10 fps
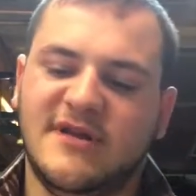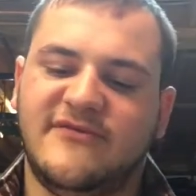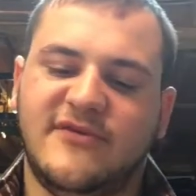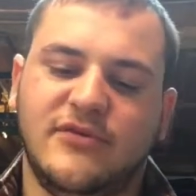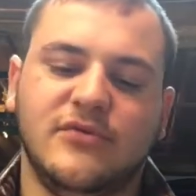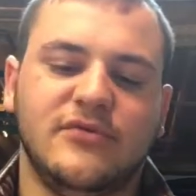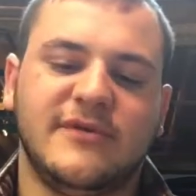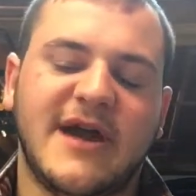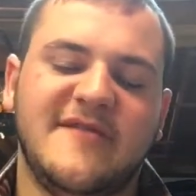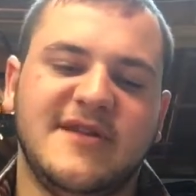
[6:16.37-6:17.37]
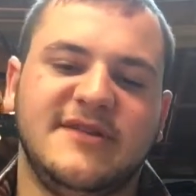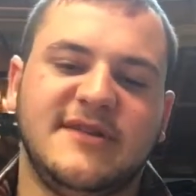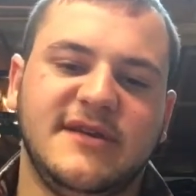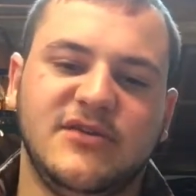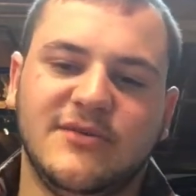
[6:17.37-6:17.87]
If you have
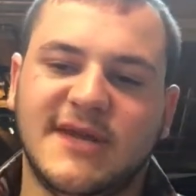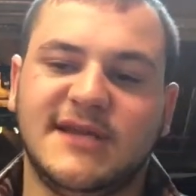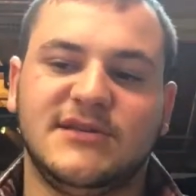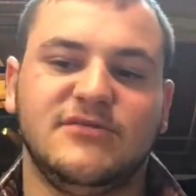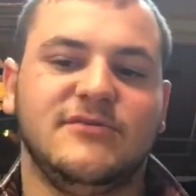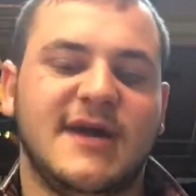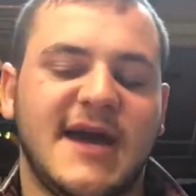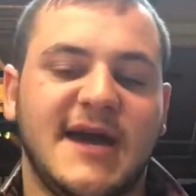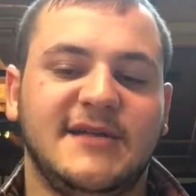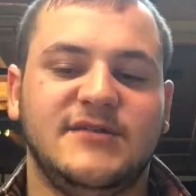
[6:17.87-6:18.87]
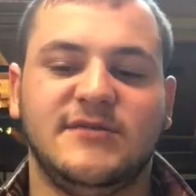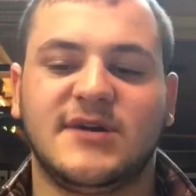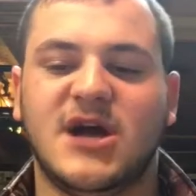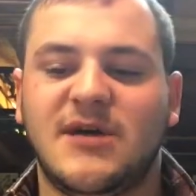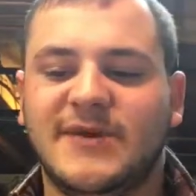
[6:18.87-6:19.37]
anything you would like to add to the
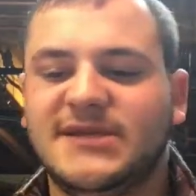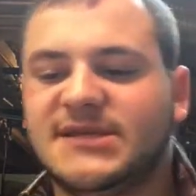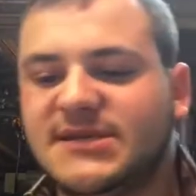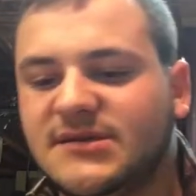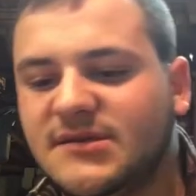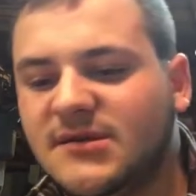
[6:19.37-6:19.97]
comments,